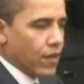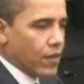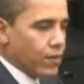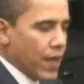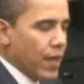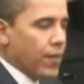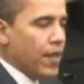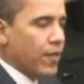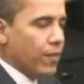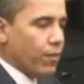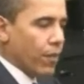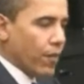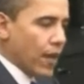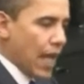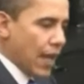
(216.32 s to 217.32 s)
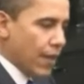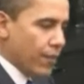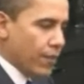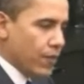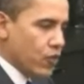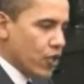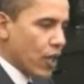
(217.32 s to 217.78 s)
maybe a
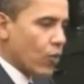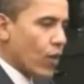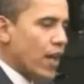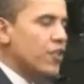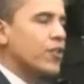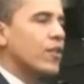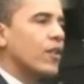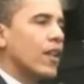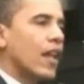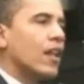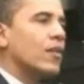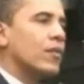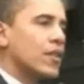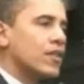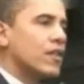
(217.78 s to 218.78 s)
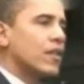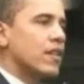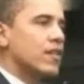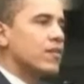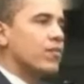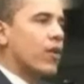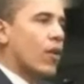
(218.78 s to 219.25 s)
generational element to
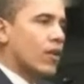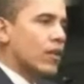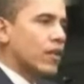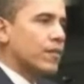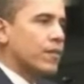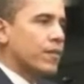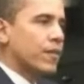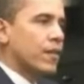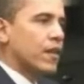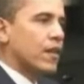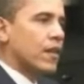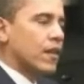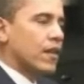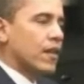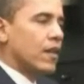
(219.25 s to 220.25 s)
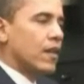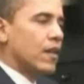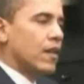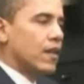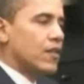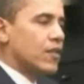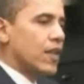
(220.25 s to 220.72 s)
this, partly,
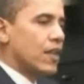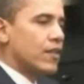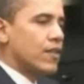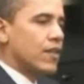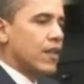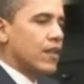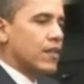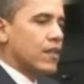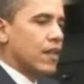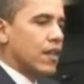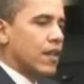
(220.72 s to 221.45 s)
in the sense that